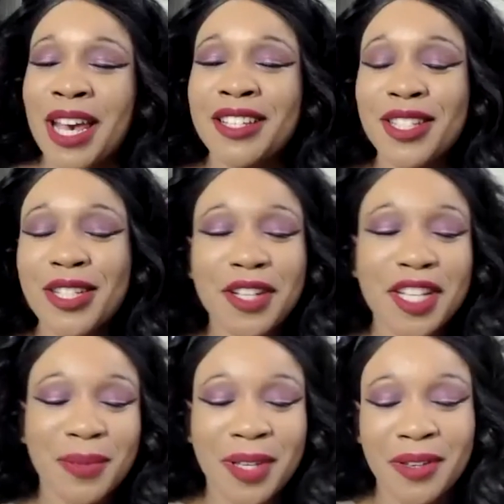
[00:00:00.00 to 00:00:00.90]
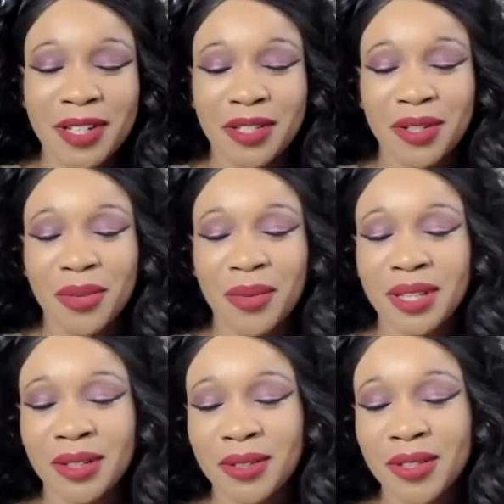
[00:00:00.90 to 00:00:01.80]
stories, but you can do a
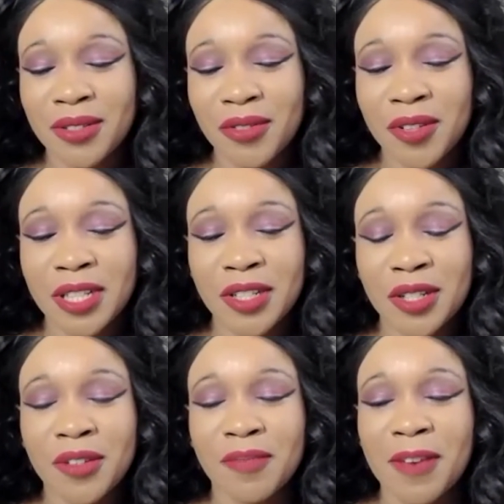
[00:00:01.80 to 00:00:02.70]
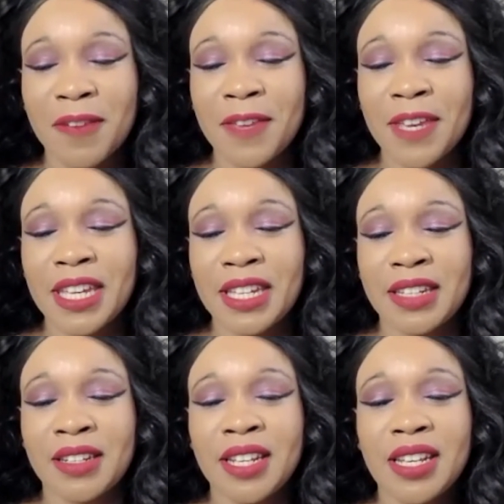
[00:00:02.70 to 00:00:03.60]
quick little scrolly do of my feed
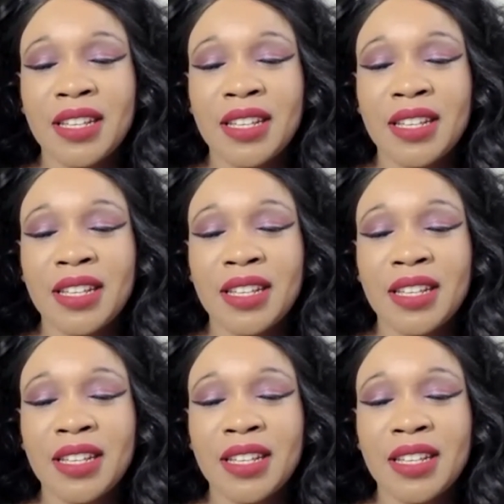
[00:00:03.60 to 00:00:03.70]
and